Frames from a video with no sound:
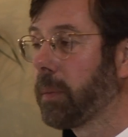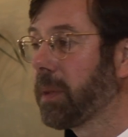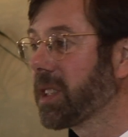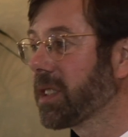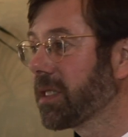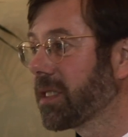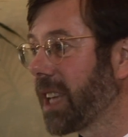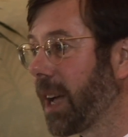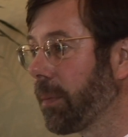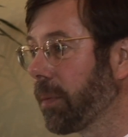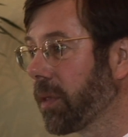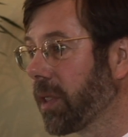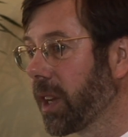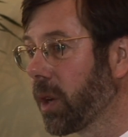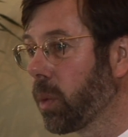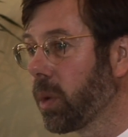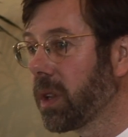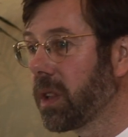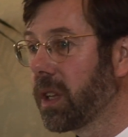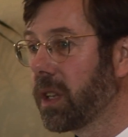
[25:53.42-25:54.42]
But
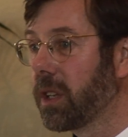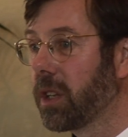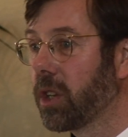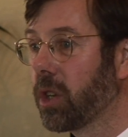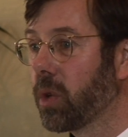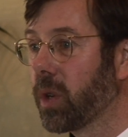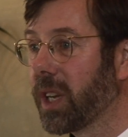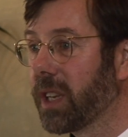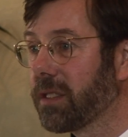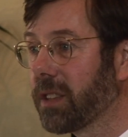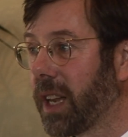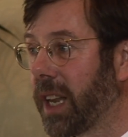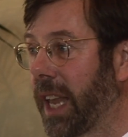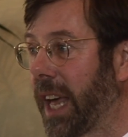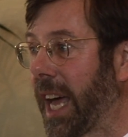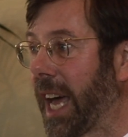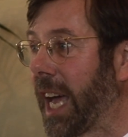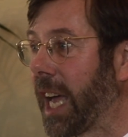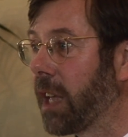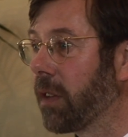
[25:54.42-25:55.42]
something within you is
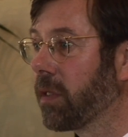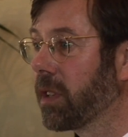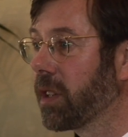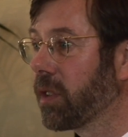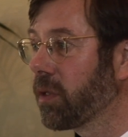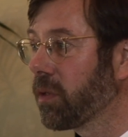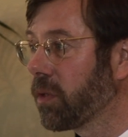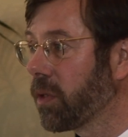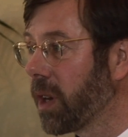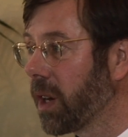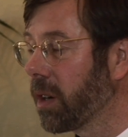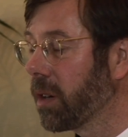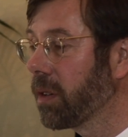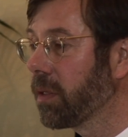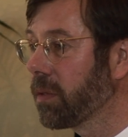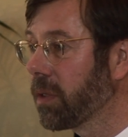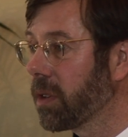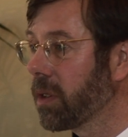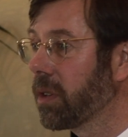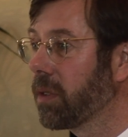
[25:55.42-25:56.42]
alive. It is
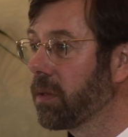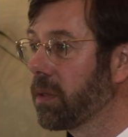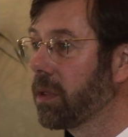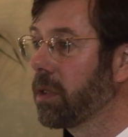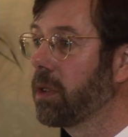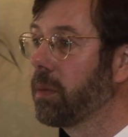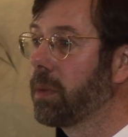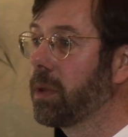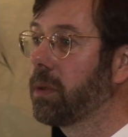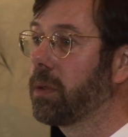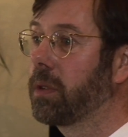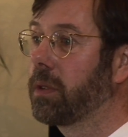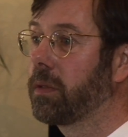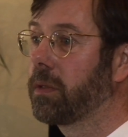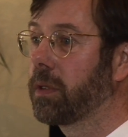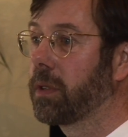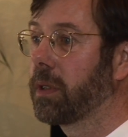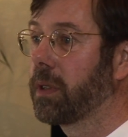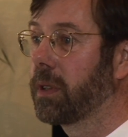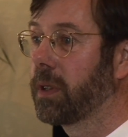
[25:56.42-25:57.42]
very, very, very
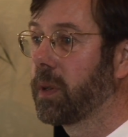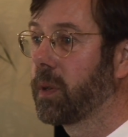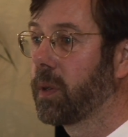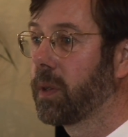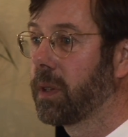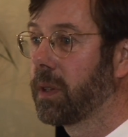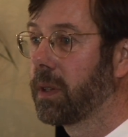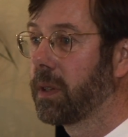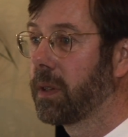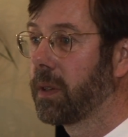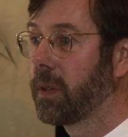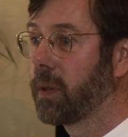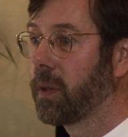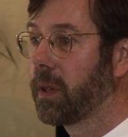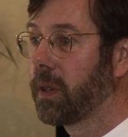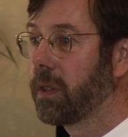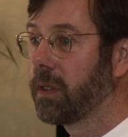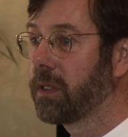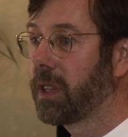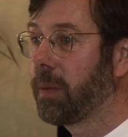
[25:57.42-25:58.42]
beautiful.
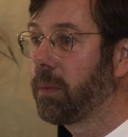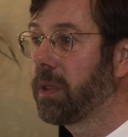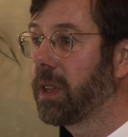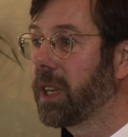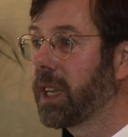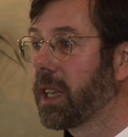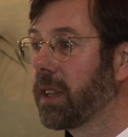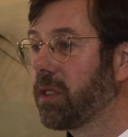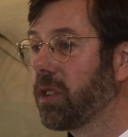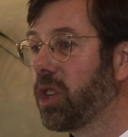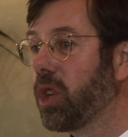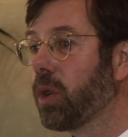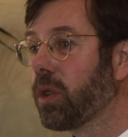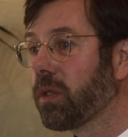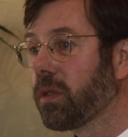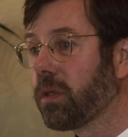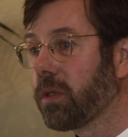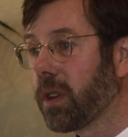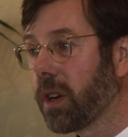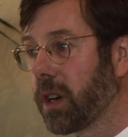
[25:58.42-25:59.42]
Something in you
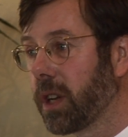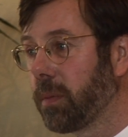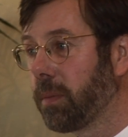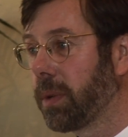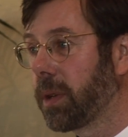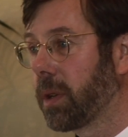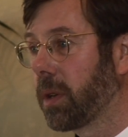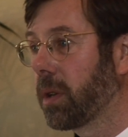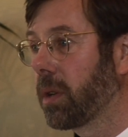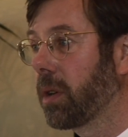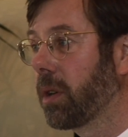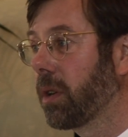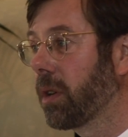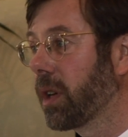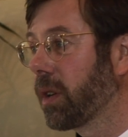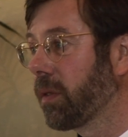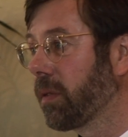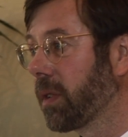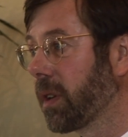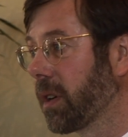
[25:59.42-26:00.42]
is very pure
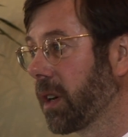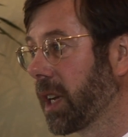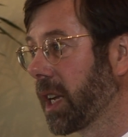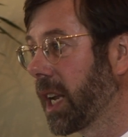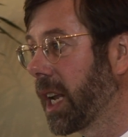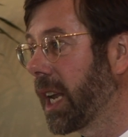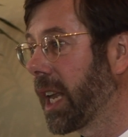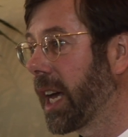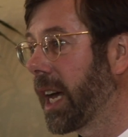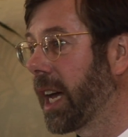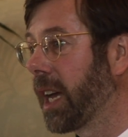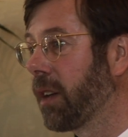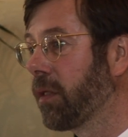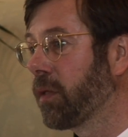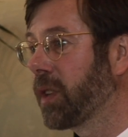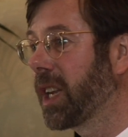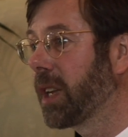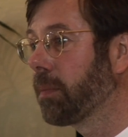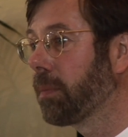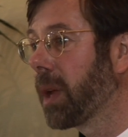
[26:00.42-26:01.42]
and very
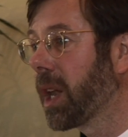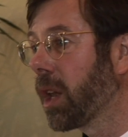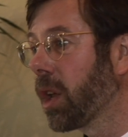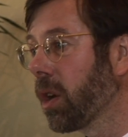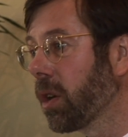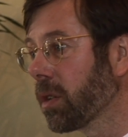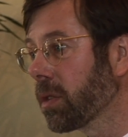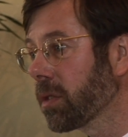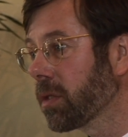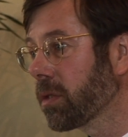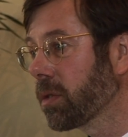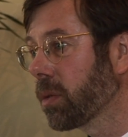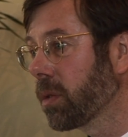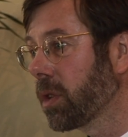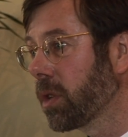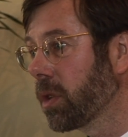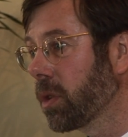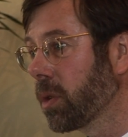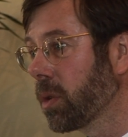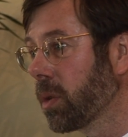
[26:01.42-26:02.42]
alive. And it belongs to
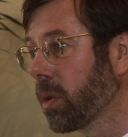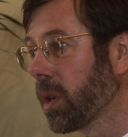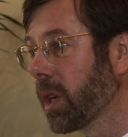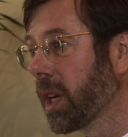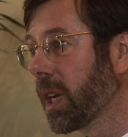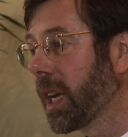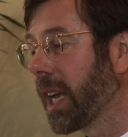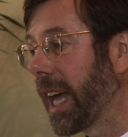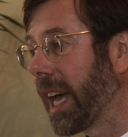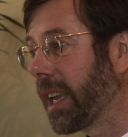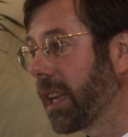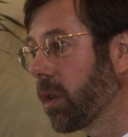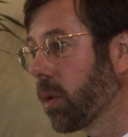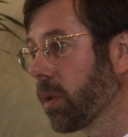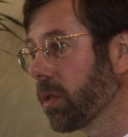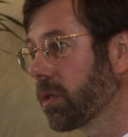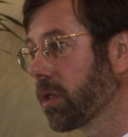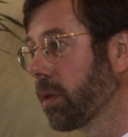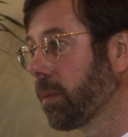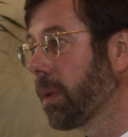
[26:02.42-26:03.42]
you, and it
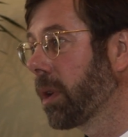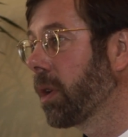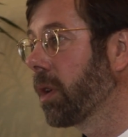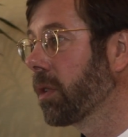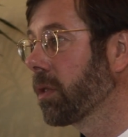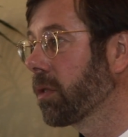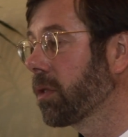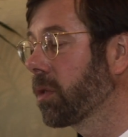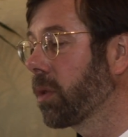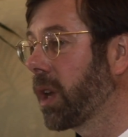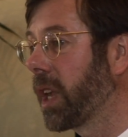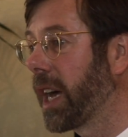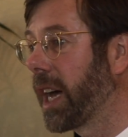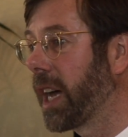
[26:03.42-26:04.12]
also belongs to